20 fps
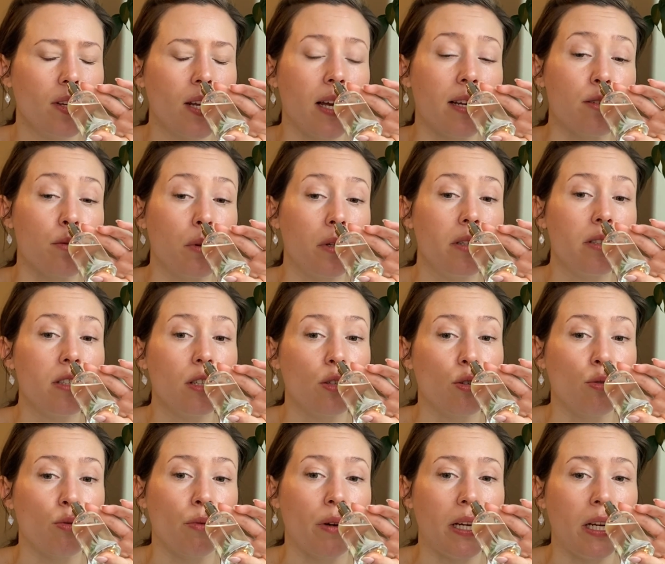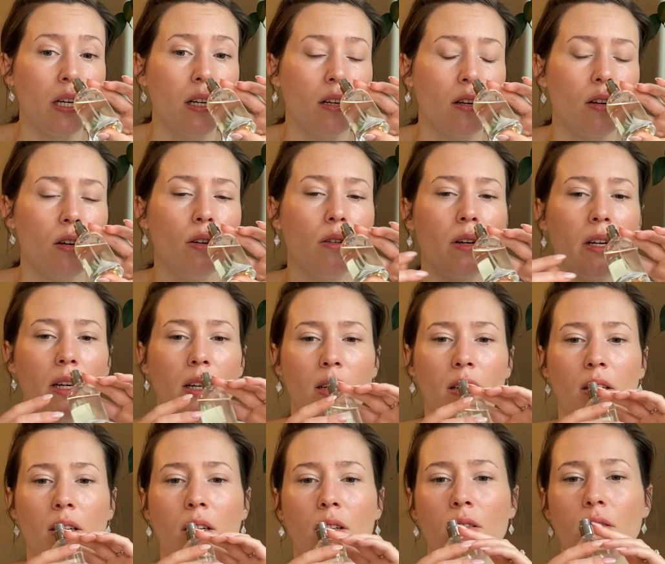as well as a green coconut
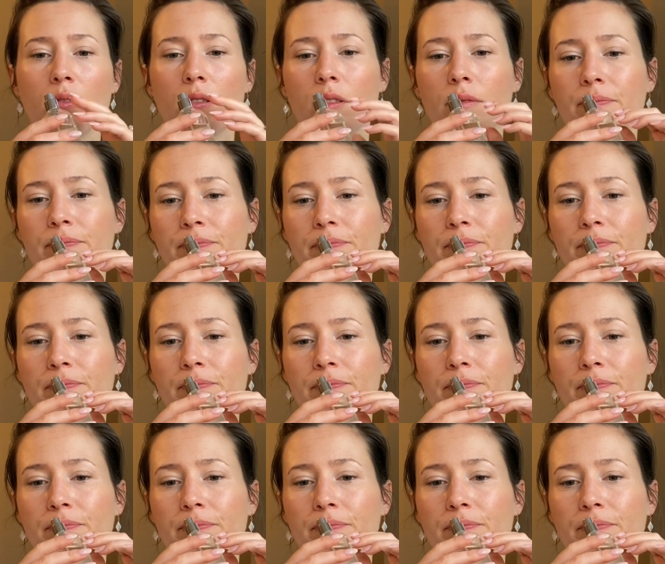note.